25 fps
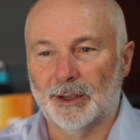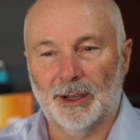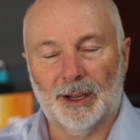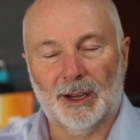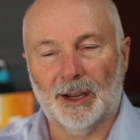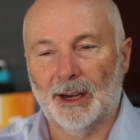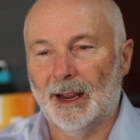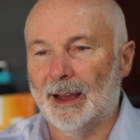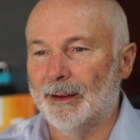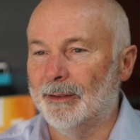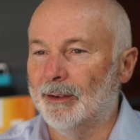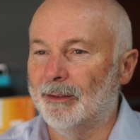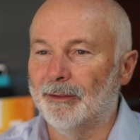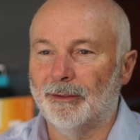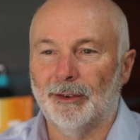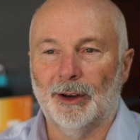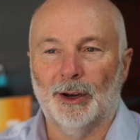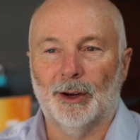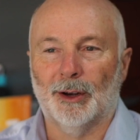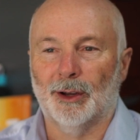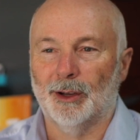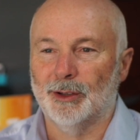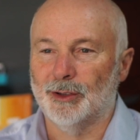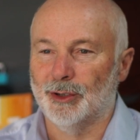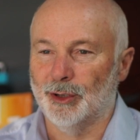You can have a
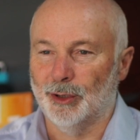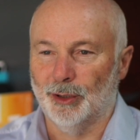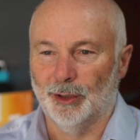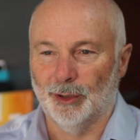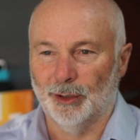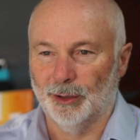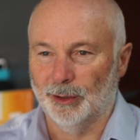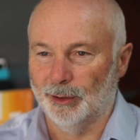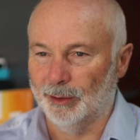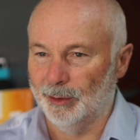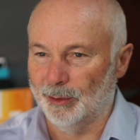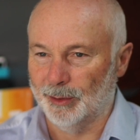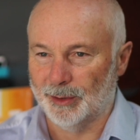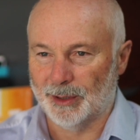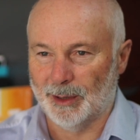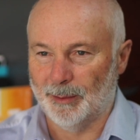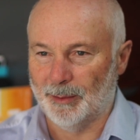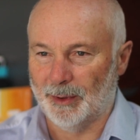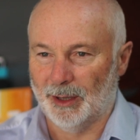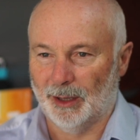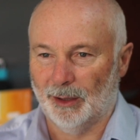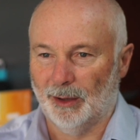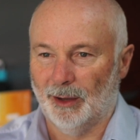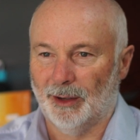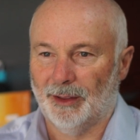photo journal or
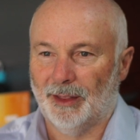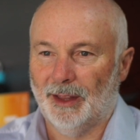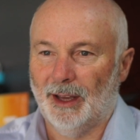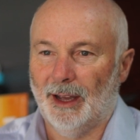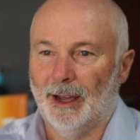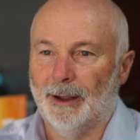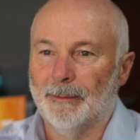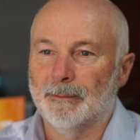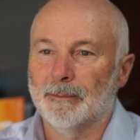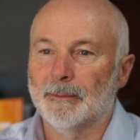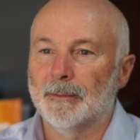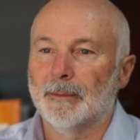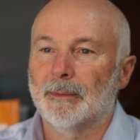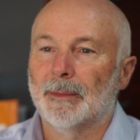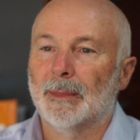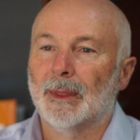something like that.